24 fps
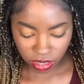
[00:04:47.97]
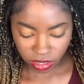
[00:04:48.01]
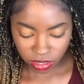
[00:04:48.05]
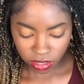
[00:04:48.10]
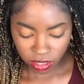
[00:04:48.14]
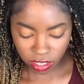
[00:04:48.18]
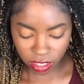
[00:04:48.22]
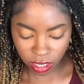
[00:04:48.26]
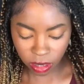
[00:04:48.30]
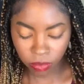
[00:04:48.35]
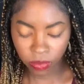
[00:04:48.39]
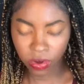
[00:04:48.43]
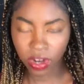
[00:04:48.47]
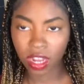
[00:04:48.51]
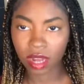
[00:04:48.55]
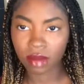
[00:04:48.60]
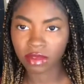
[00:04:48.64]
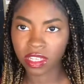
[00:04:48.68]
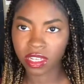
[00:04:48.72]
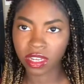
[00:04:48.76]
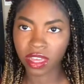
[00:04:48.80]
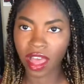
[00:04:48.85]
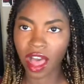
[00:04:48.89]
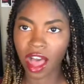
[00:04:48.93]
So when it comes
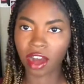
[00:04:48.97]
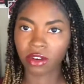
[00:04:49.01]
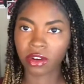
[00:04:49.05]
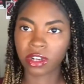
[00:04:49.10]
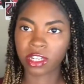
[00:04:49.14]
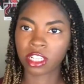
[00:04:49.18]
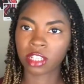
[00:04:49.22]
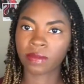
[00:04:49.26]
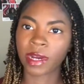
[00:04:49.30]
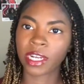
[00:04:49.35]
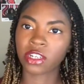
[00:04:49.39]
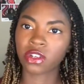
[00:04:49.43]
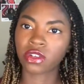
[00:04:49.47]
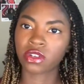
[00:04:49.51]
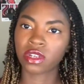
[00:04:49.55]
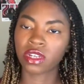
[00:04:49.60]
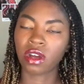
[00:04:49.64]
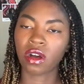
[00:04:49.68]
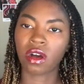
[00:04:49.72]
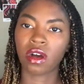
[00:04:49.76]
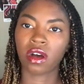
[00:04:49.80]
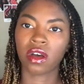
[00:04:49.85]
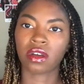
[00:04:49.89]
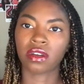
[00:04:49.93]
to calories, especially
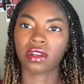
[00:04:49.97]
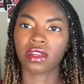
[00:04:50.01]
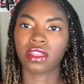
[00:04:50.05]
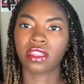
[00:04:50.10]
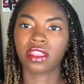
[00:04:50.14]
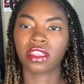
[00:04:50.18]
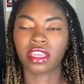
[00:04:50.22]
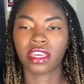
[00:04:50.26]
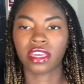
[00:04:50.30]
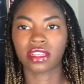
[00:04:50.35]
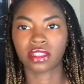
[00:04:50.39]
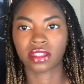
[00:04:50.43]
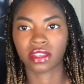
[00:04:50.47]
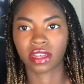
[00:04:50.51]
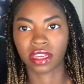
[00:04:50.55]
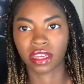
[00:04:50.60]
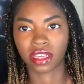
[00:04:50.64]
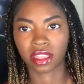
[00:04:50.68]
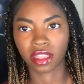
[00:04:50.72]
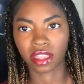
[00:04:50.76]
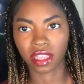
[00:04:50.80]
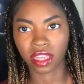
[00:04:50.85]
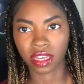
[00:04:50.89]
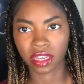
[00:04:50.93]
on things
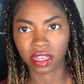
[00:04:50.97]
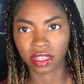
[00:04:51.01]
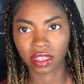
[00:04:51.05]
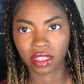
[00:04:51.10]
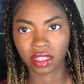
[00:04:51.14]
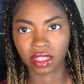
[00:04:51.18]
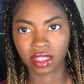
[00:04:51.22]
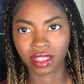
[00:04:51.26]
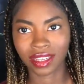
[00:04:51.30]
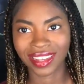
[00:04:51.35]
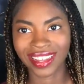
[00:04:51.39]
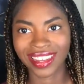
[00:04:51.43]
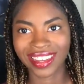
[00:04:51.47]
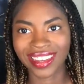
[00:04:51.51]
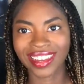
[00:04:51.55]
like this,